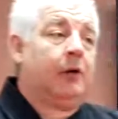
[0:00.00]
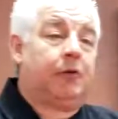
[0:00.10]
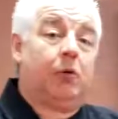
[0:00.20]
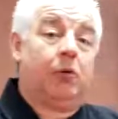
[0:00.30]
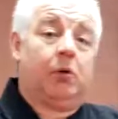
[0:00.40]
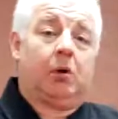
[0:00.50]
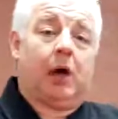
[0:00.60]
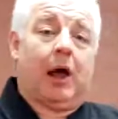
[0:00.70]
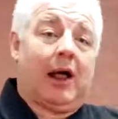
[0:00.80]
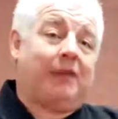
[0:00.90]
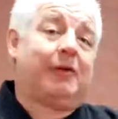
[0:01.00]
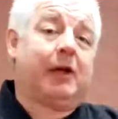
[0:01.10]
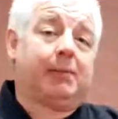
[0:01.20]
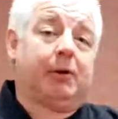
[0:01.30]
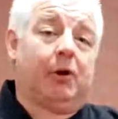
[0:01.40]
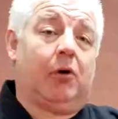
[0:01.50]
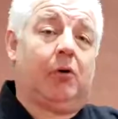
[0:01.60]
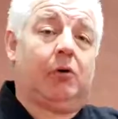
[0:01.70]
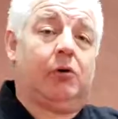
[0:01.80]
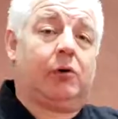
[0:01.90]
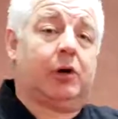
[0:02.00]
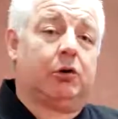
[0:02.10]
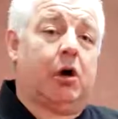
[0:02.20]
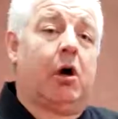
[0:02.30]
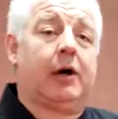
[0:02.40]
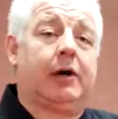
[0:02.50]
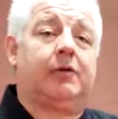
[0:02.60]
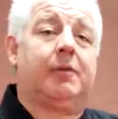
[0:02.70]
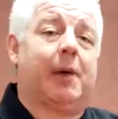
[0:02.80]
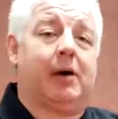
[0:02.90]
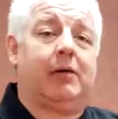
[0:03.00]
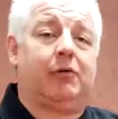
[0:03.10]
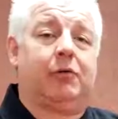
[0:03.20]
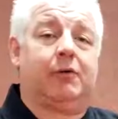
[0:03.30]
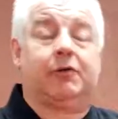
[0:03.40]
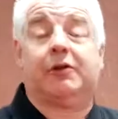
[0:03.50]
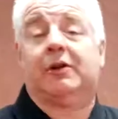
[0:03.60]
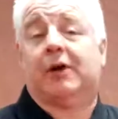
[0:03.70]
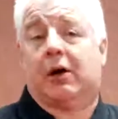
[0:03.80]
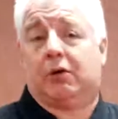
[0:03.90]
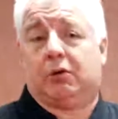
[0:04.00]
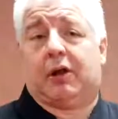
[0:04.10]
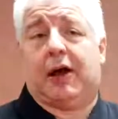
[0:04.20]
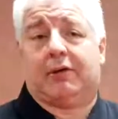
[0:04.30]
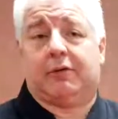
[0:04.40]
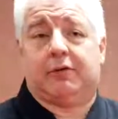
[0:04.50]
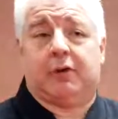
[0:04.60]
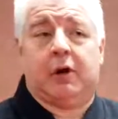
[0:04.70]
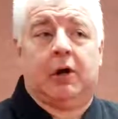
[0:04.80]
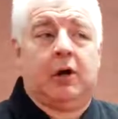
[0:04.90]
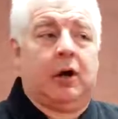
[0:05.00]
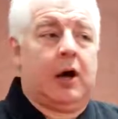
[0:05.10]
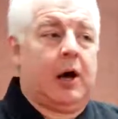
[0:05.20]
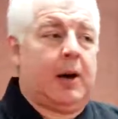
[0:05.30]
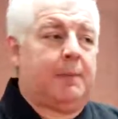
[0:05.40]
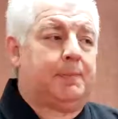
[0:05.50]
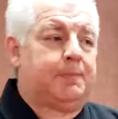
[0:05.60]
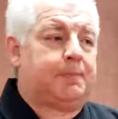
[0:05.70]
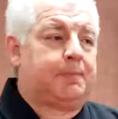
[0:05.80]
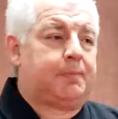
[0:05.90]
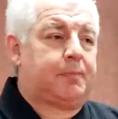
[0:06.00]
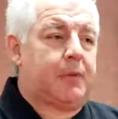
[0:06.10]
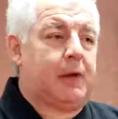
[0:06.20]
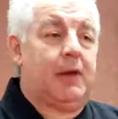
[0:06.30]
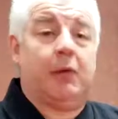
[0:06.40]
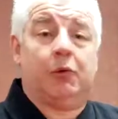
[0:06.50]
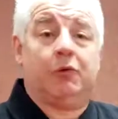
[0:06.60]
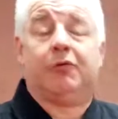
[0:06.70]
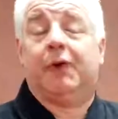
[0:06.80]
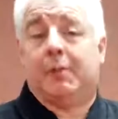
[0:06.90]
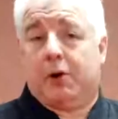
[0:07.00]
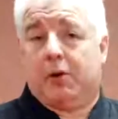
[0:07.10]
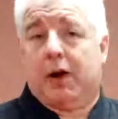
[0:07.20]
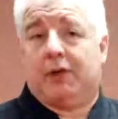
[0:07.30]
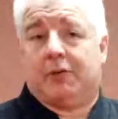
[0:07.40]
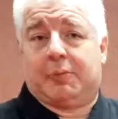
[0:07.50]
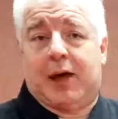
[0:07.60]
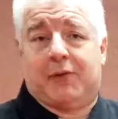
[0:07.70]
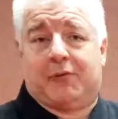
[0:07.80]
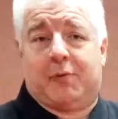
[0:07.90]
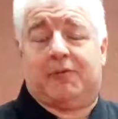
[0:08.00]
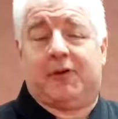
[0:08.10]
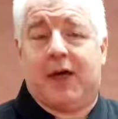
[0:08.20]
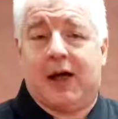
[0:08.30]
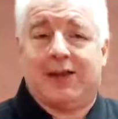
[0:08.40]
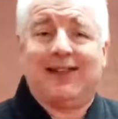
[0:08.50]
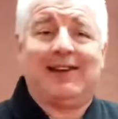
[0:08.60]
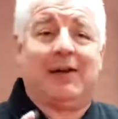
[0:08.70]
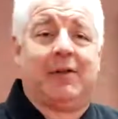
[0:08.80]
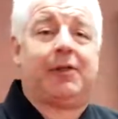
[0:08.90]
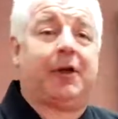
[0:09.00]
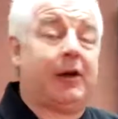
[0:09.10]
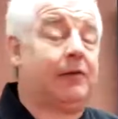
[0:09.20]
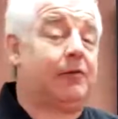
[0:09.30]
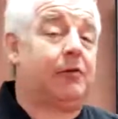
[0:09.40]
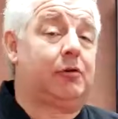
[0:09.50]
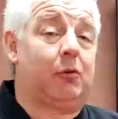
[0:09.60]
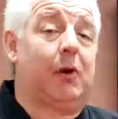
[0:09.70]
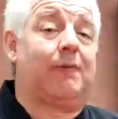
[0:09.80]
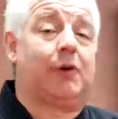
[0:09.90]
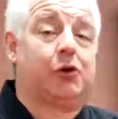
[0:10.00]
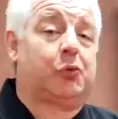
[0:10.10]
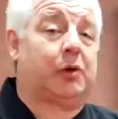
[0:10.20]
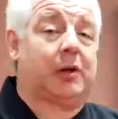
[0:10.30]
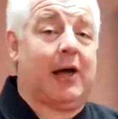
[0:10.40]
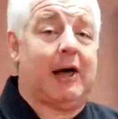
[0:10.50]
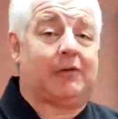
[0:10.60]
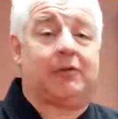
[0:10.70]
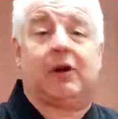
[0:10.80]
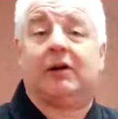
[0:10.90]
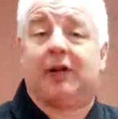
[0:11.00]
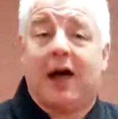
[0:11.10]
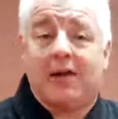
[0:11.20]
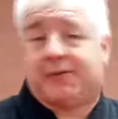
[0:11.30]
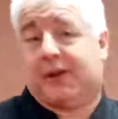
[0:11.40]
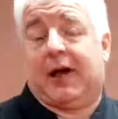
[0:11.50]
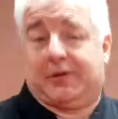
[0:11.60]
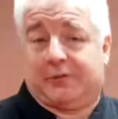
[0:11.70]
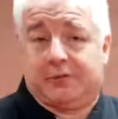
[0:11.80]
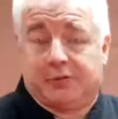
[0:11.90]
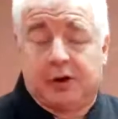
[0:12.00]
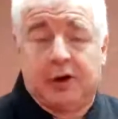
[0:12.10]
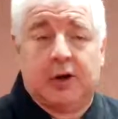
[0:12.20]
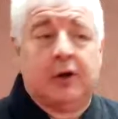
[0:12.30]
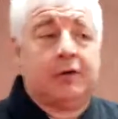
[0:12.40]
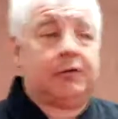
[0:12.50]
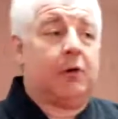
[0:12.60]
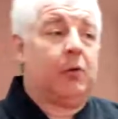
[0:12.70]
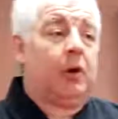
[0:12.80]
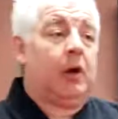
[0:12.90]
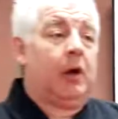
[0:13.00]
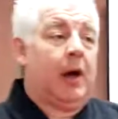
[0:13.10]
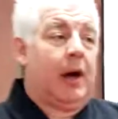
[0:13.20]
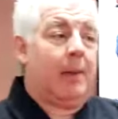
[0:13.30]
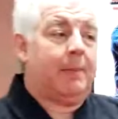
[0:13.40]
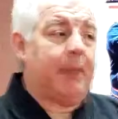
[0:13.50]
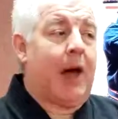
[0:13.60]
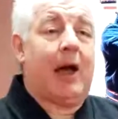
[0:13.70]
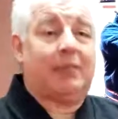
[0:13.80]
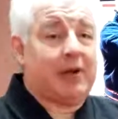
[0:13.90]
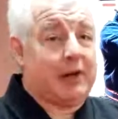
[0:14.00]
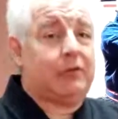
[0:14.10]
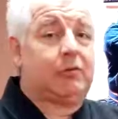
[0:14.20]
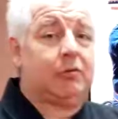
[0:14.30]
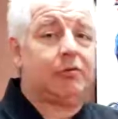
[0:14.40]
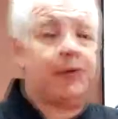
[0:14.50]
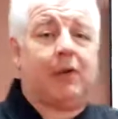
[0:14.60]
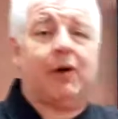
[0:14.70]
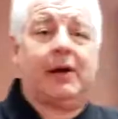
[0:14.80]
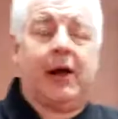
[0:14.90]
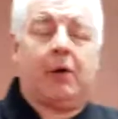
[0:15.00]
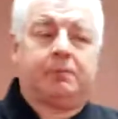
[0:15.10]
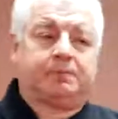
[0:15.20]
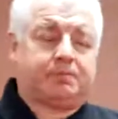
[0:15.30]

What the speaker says: So I'll have a link below. You can log into the Modern Arnis University, download classes, and then we use Vimeo as the platform for that. The other thing is to do our virtual classes, our live classes. So I am taking students for that right now.